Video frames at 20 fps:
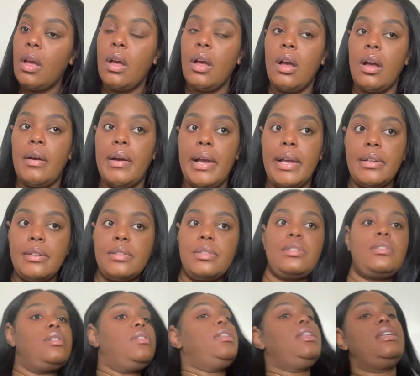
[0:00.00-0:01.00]
All right,
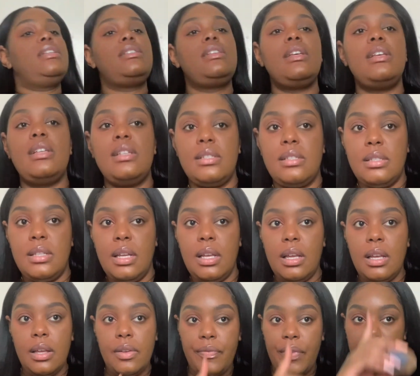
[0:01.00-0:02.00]
so this is
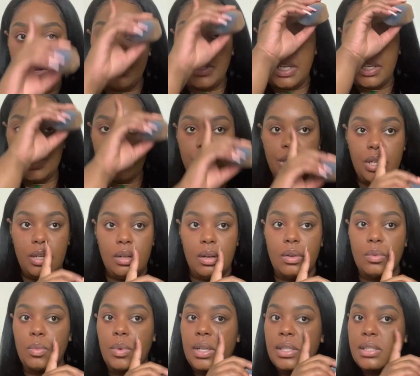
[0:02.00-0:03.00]
the foundation
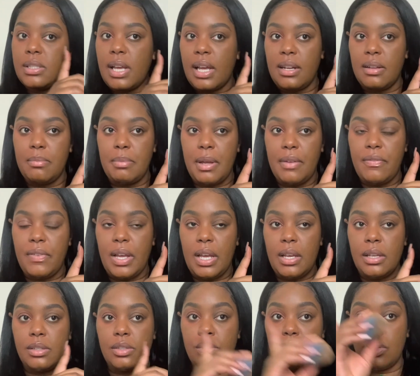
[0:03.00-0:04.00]
on one side of my
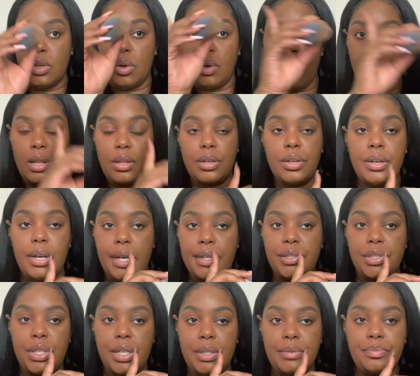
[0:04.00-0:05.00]
face, no color
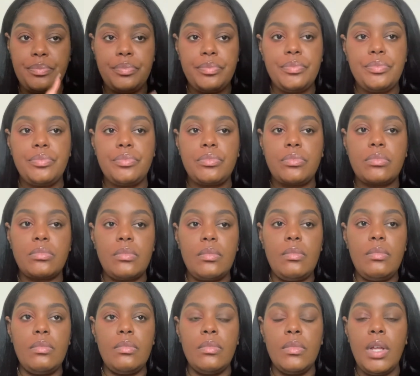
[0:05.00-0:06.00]
correction.
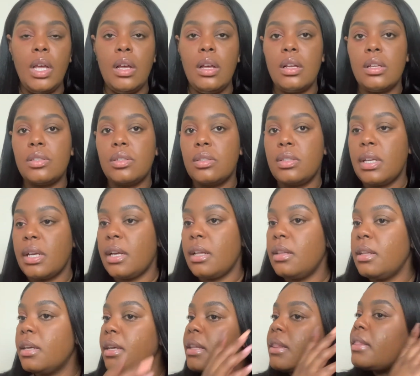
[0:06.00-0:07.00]
So take a
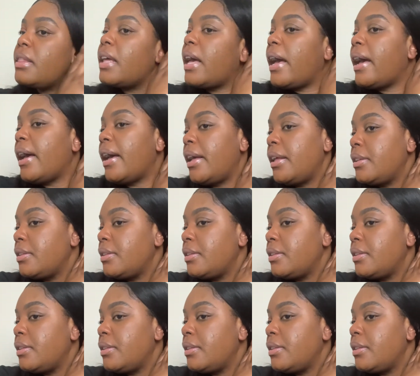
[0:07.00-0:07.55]
look at that.